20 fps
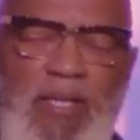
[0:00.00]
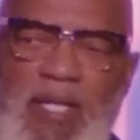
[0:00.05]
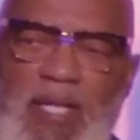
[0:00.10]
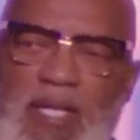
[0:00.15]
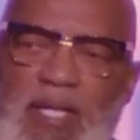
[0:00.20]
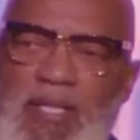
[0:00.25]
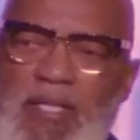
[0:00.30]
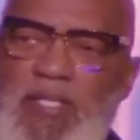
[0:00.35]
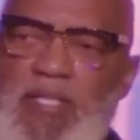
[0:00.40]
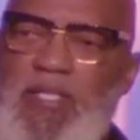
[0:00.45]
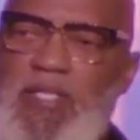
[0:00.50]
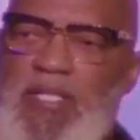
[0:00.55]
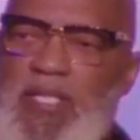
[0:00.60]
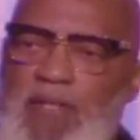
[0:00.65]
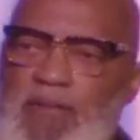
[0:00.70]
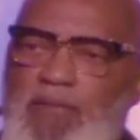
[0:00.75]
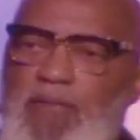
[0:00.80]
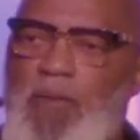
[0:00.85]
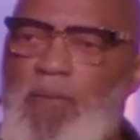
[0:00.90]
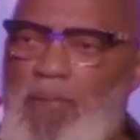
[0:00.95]
these
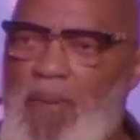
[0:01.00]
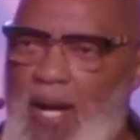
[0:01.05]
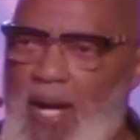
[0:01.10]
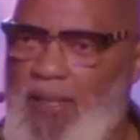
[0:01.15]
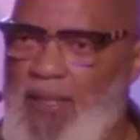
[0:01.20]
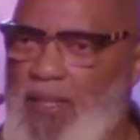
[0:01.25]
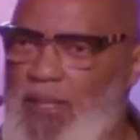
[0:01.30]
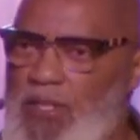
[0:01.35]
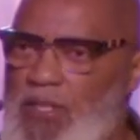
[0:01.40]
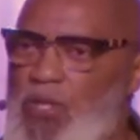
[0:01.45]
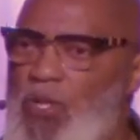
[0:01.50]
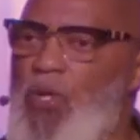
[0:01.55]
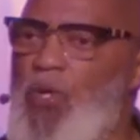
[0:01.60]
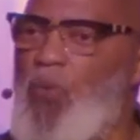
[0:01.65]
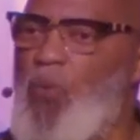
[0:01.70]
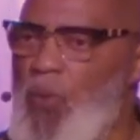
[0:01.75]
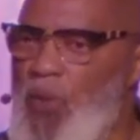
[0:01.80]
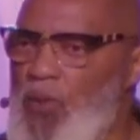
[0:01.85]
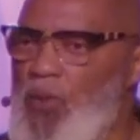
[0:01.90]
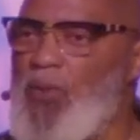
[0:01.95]
sinful bodies
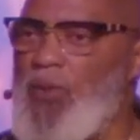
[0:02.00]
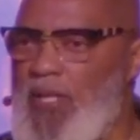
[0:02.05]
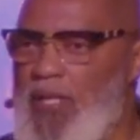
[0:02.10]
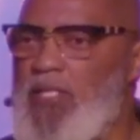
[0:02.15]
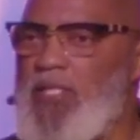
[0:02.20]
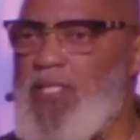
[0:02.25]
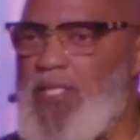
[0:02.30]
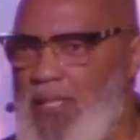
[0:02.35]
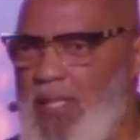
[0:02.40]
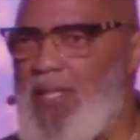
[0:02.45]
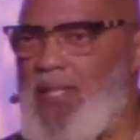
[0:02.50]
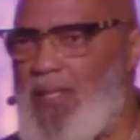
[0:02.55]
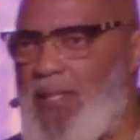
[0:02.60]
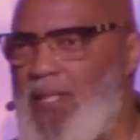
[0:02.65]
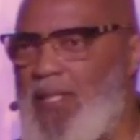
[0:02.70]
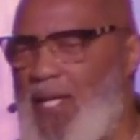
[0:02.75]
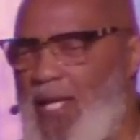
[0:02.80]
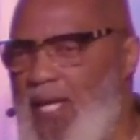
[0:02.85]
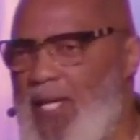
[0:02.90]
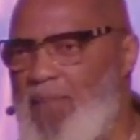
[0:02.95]
will get
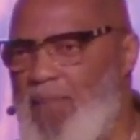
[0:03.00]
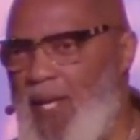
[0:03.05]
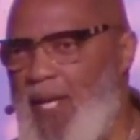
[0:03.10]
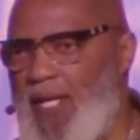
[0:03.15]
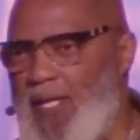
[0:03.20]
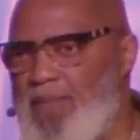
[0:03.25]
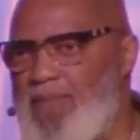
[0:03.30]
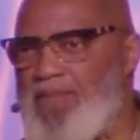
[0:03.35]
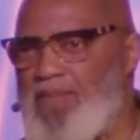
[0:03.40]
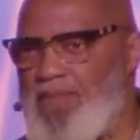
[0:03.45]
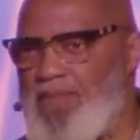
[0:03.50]
sick. Amen.